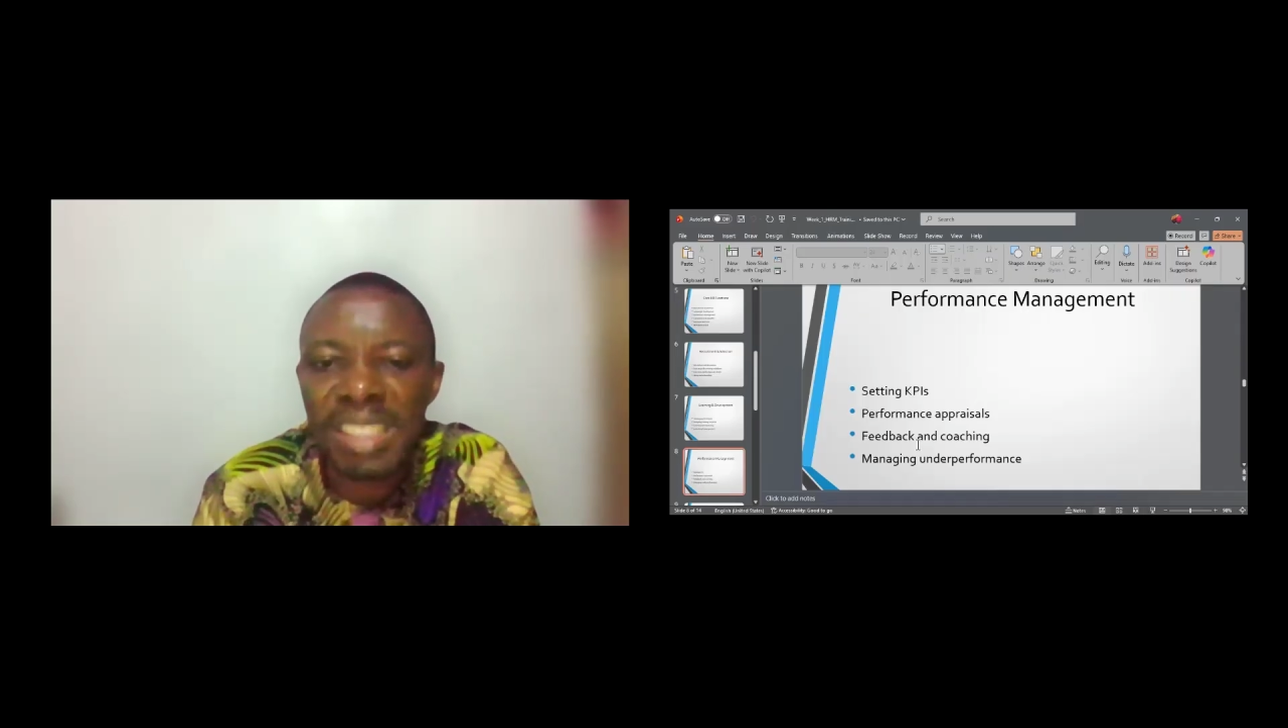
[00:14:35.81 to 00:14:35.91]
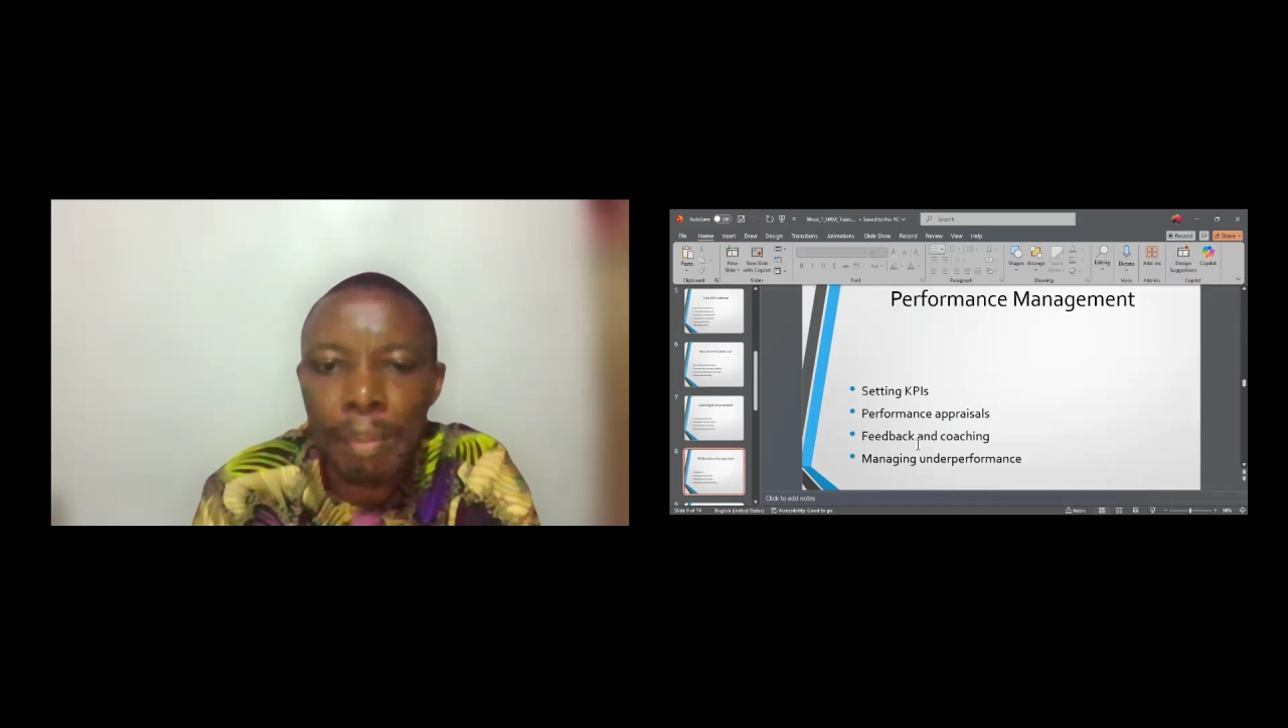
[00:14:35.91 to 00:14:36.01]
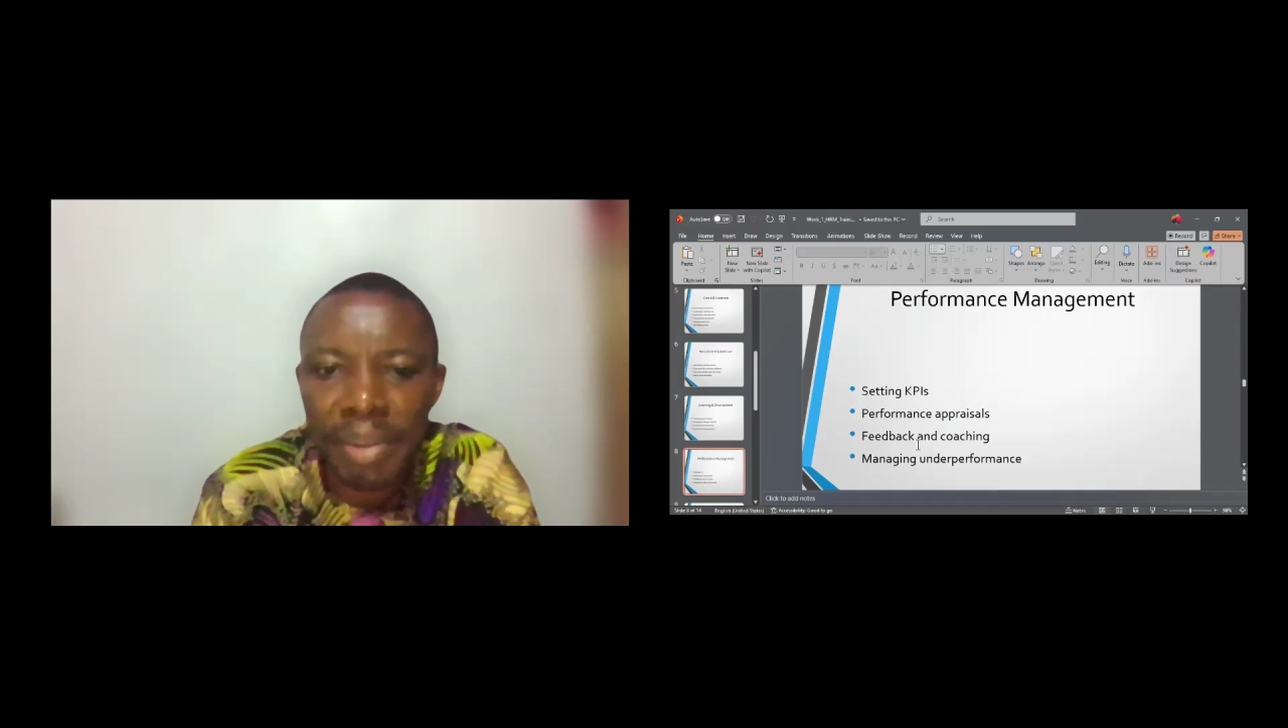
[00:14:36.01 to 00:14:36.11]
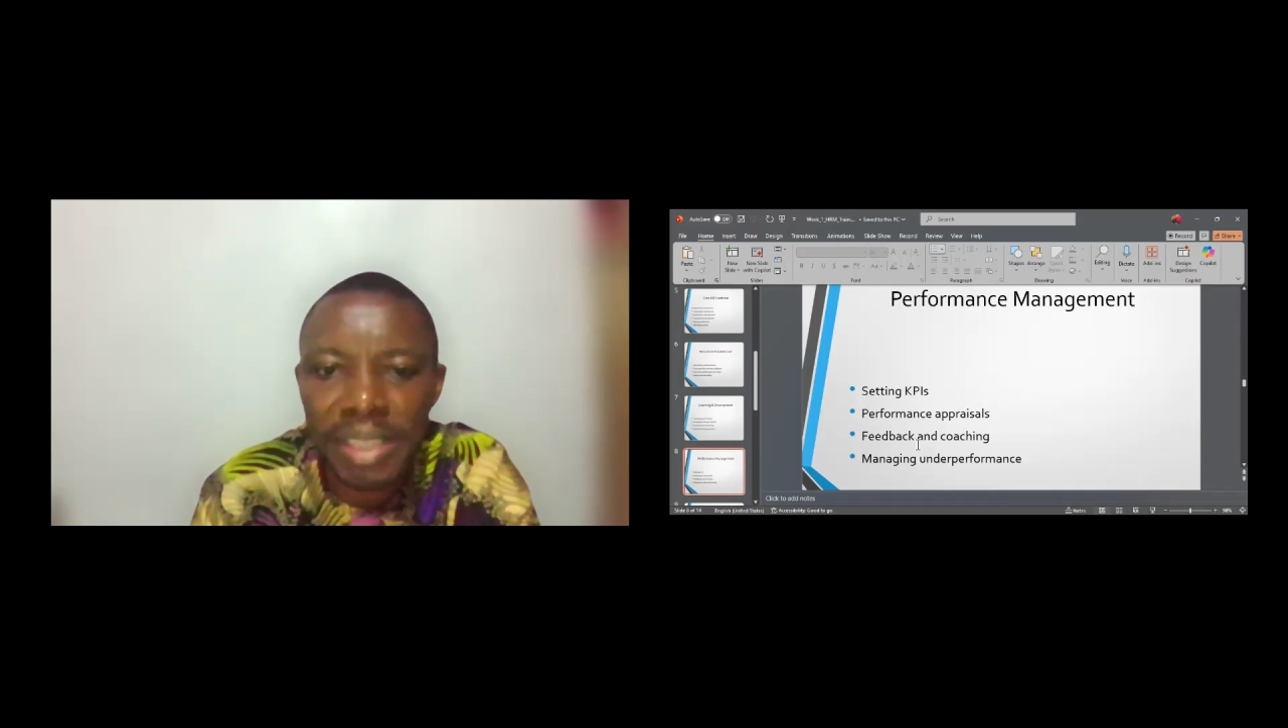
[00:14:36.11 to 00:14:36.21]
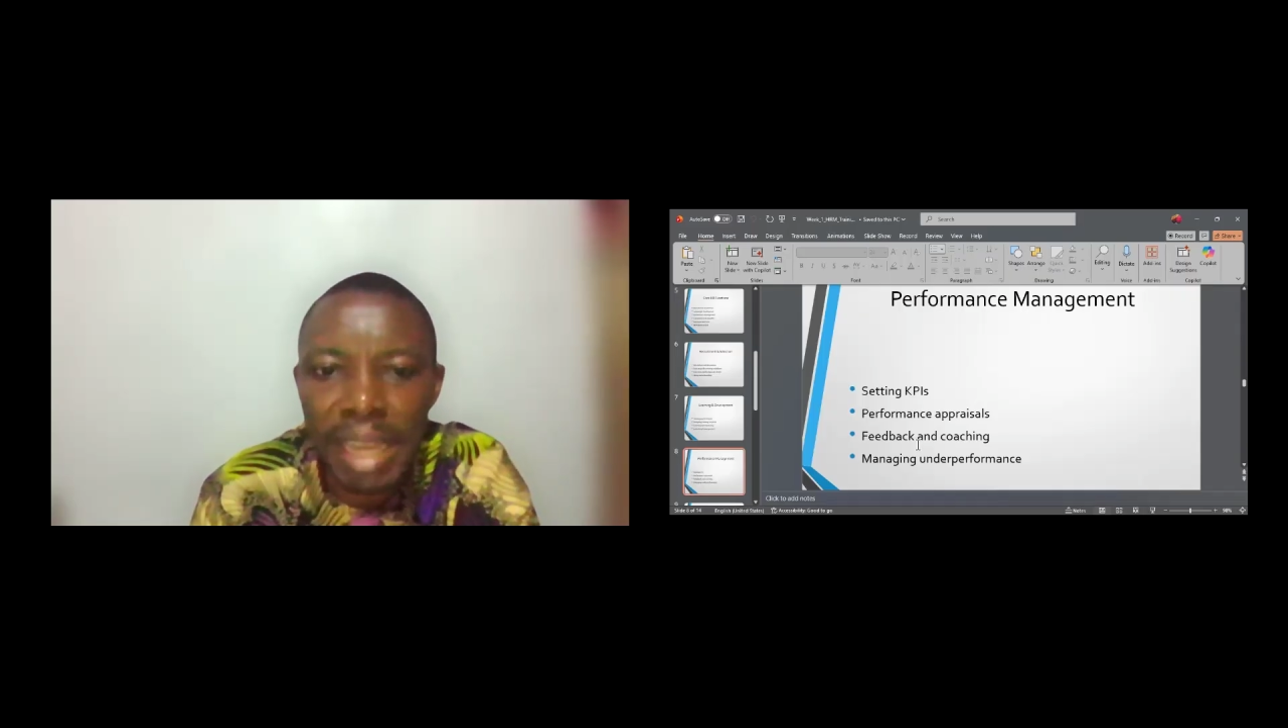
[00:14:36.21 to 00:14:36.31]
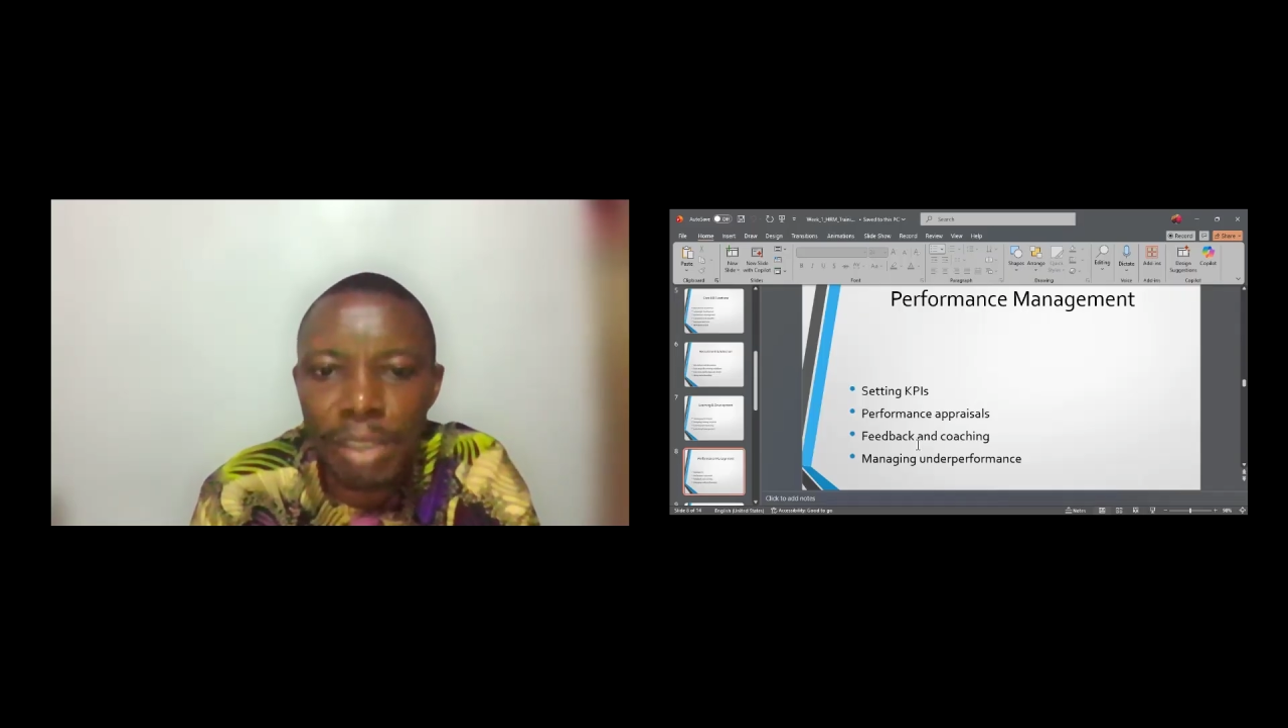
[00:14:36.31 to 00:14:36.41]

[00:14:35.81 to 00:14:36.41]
appraiser.